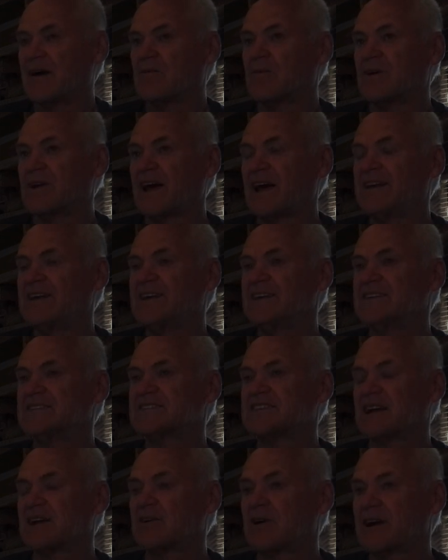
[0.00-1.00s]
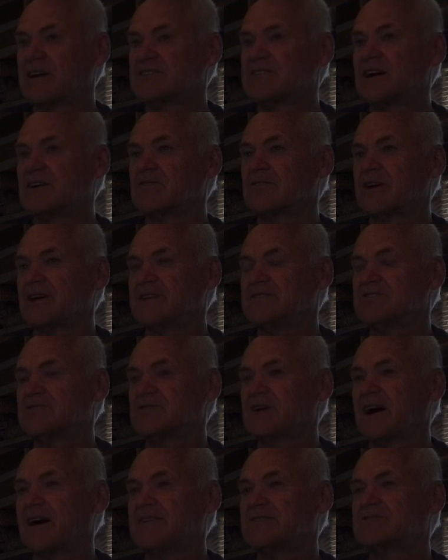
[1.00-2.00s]
Yeah, what I did is I
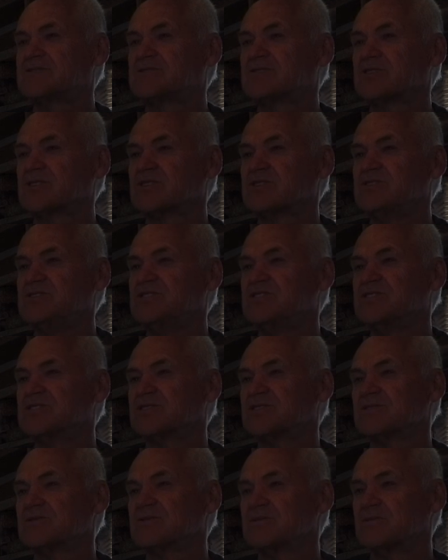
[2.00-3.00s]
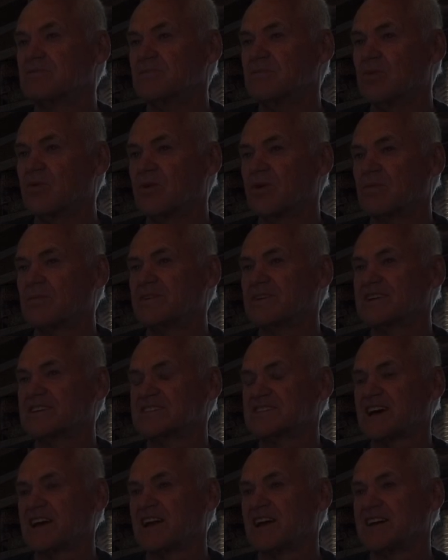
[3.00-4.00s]
took a year more
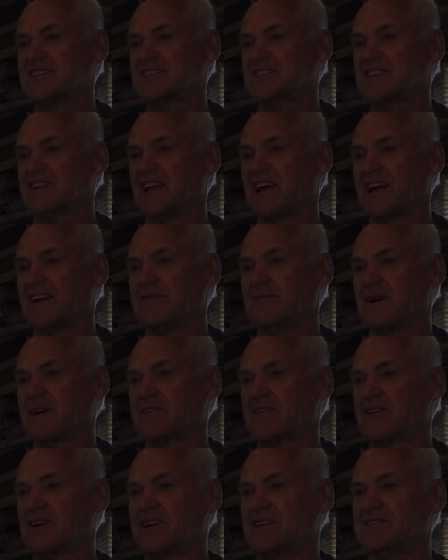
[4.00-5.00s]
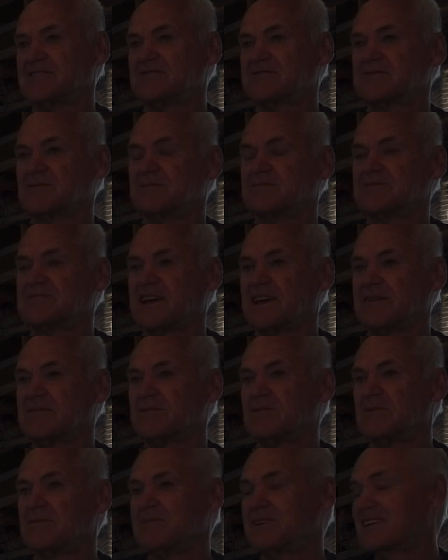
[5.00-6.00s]
because I lost a lot of my credits from
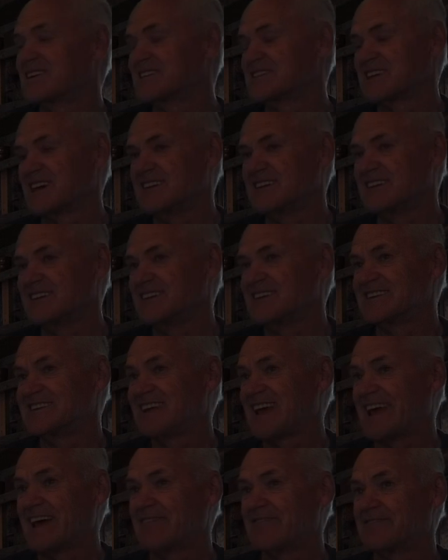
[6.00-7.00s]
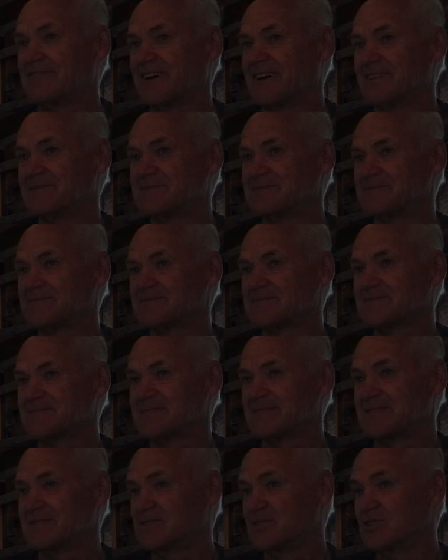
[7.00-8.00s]
Tabor because I didn't have
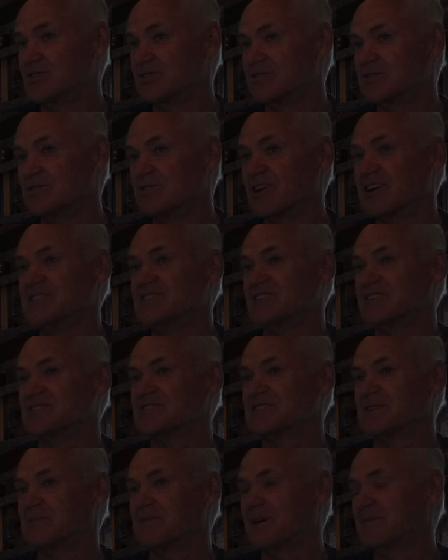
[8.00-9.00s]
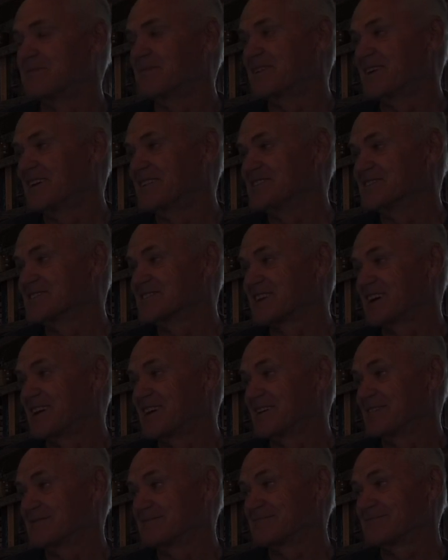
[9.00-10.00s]
good grades on some of them, and I just
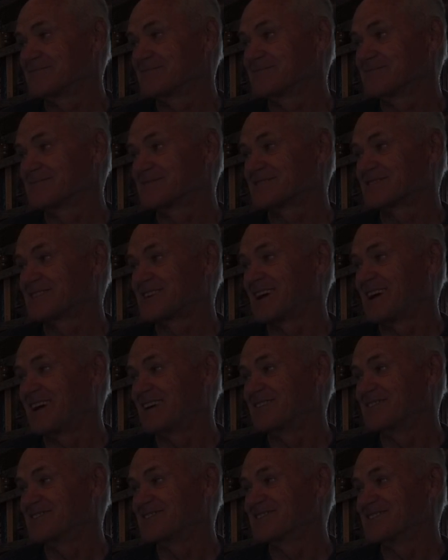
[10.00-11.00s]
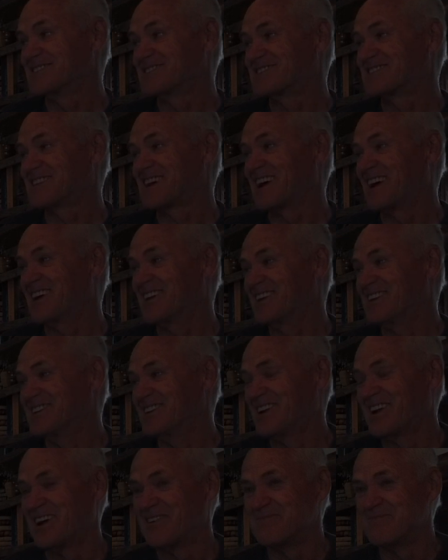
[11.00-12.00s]
kind of I
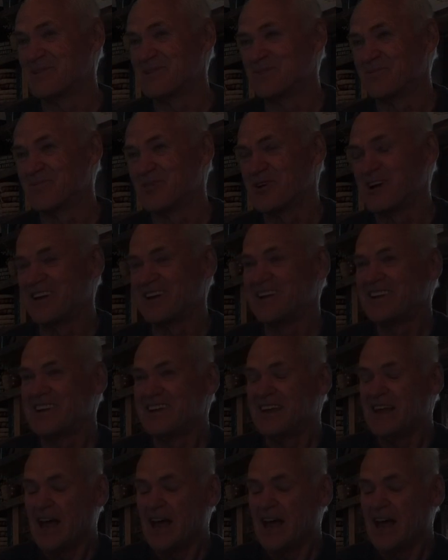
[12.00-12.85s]
put them away.